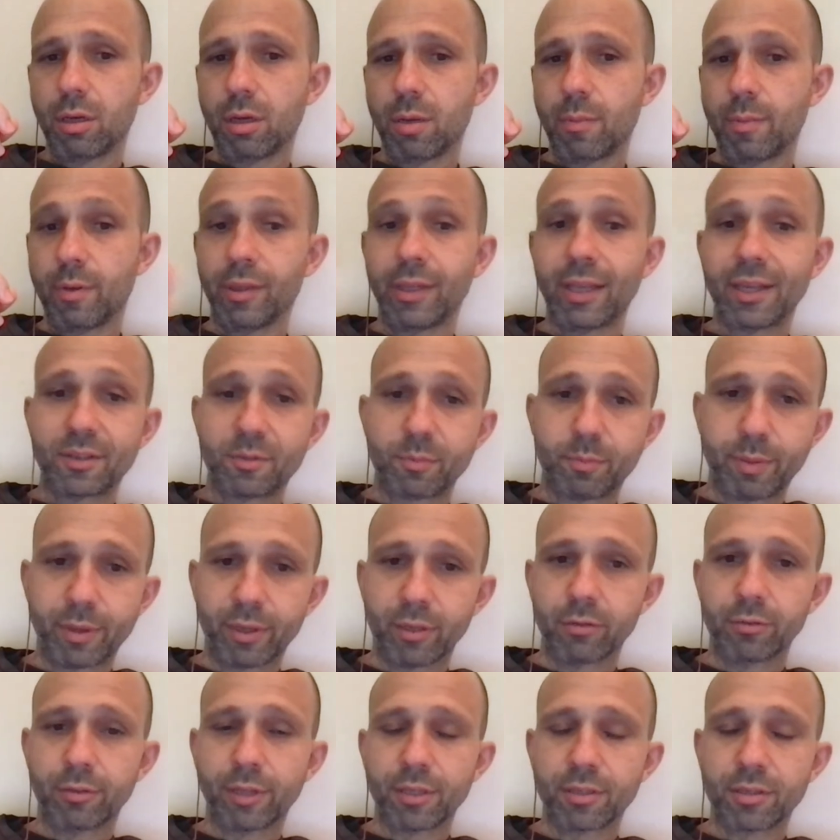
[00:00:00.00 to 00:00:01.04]
um, unless
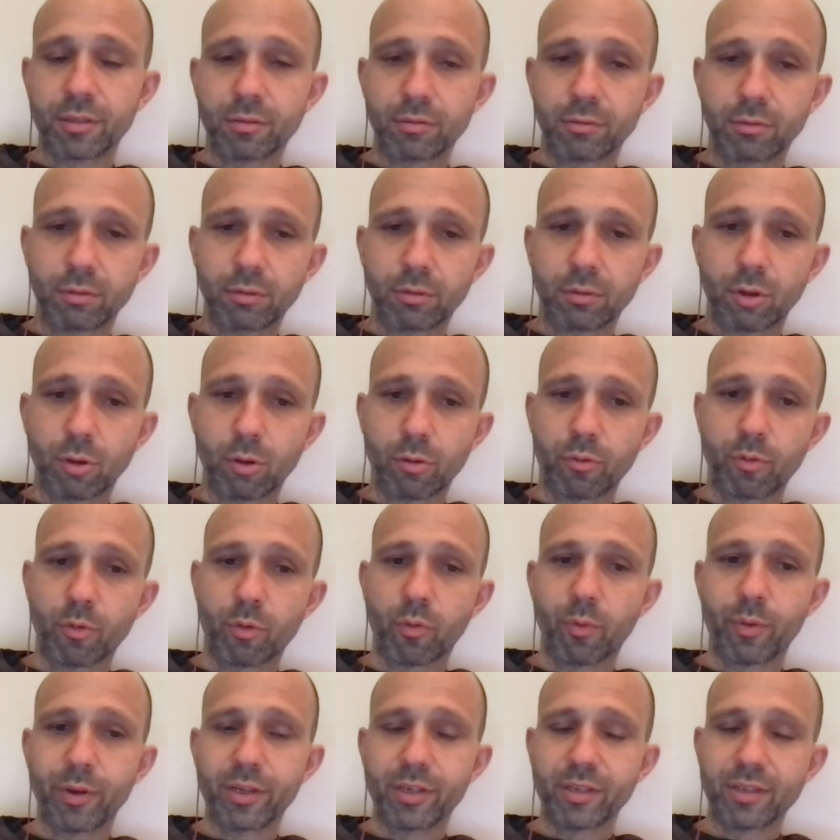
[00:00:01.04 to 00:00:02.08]
Bill doesn't go
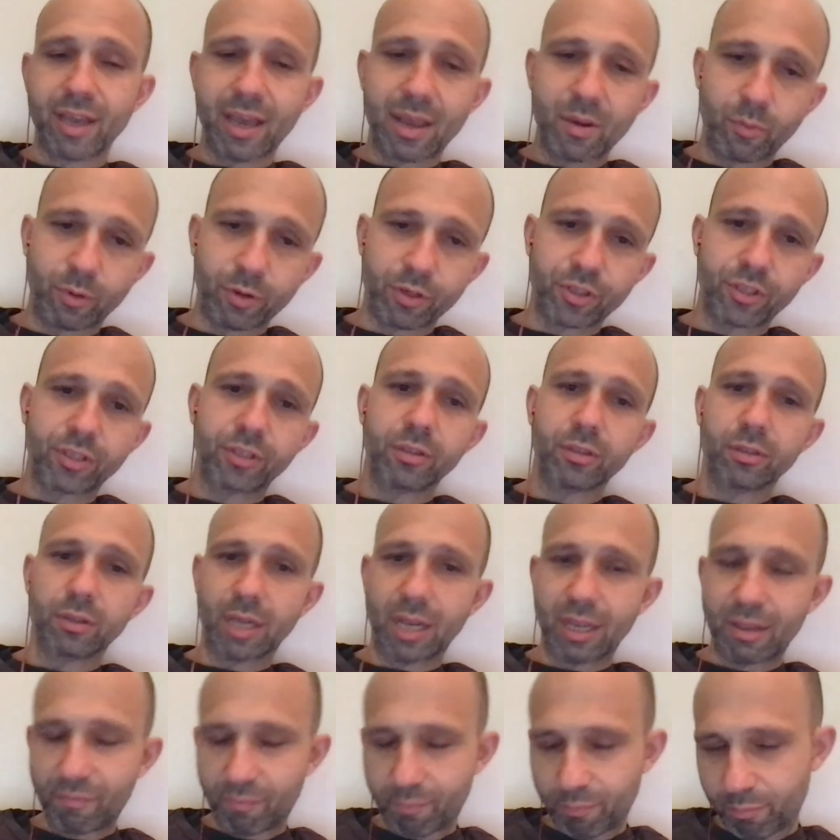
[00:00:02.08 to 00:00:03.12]
through with what he said, which
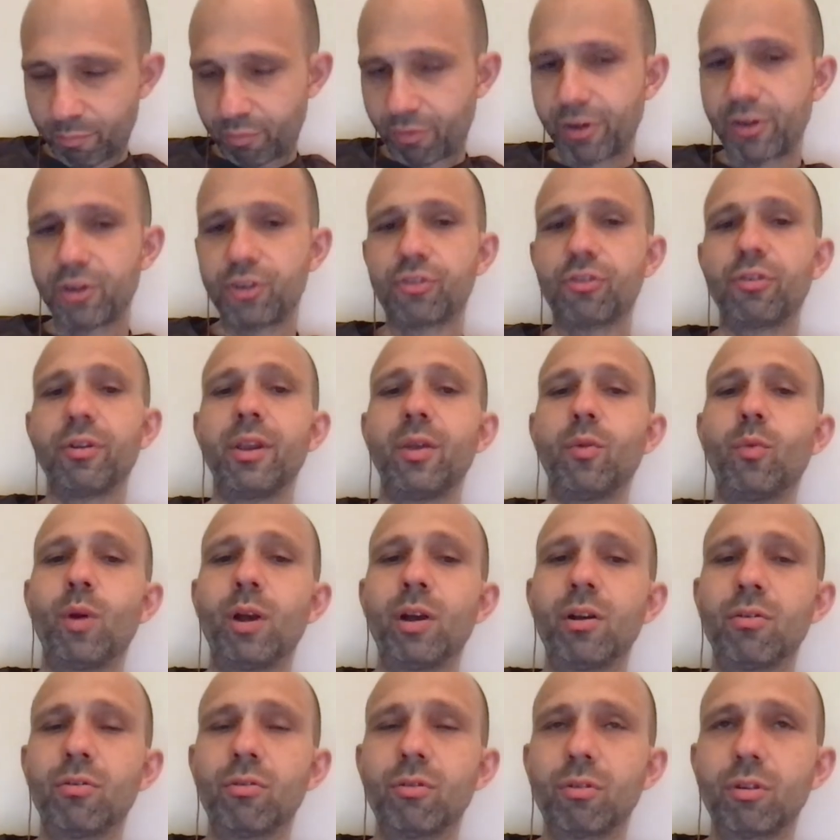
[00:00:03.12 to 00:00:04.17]
I'm pretty sure he
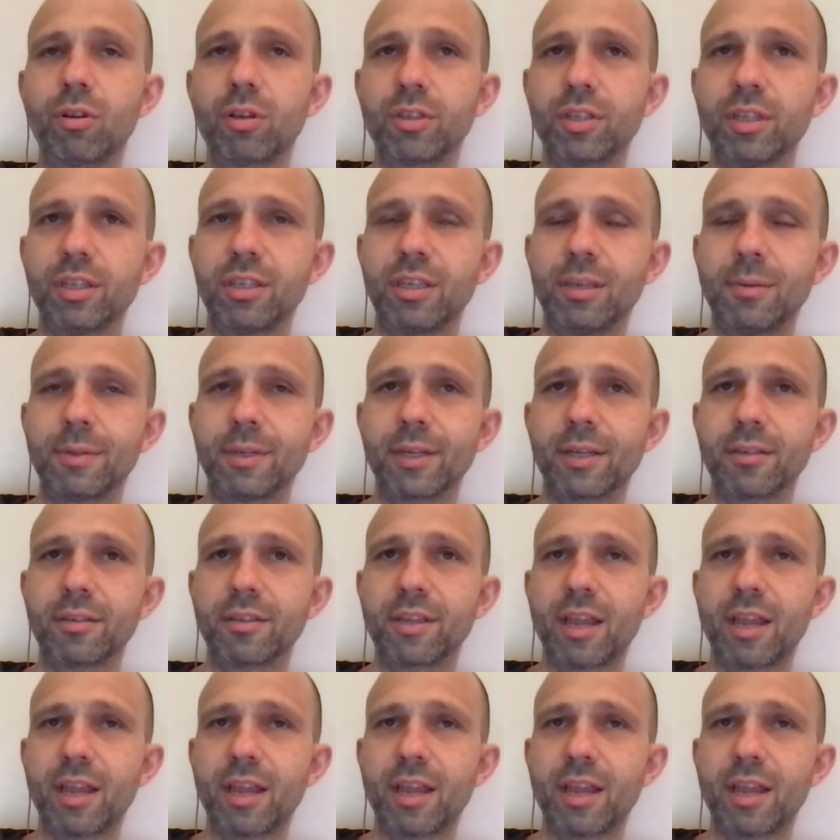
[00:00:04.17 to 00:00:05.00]
will because he seems like a